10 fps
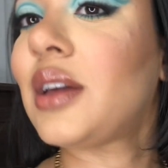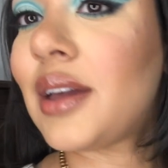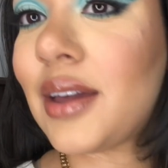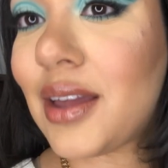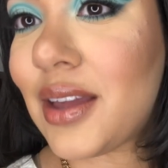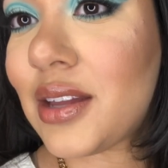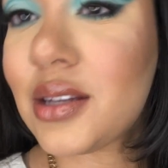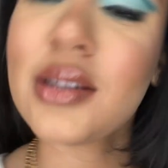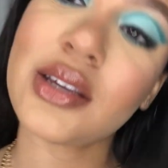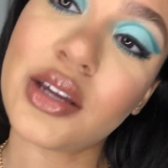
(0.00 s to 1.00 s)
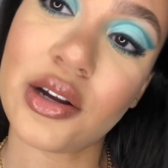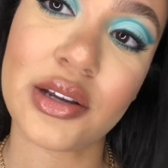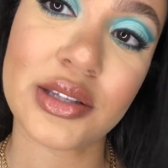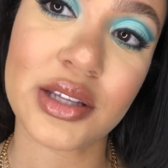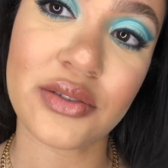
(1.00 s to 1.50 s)
And here
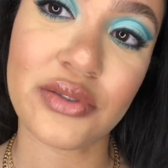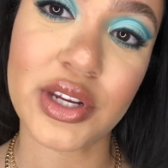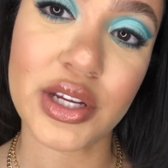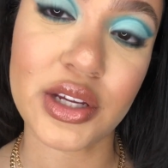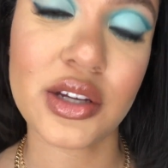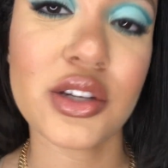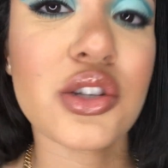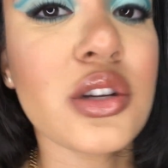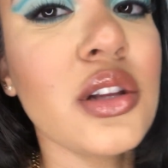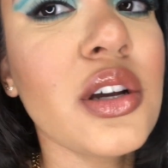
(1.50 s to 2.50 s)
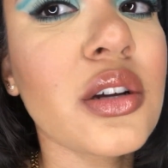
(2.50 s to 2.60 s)
is the finished look.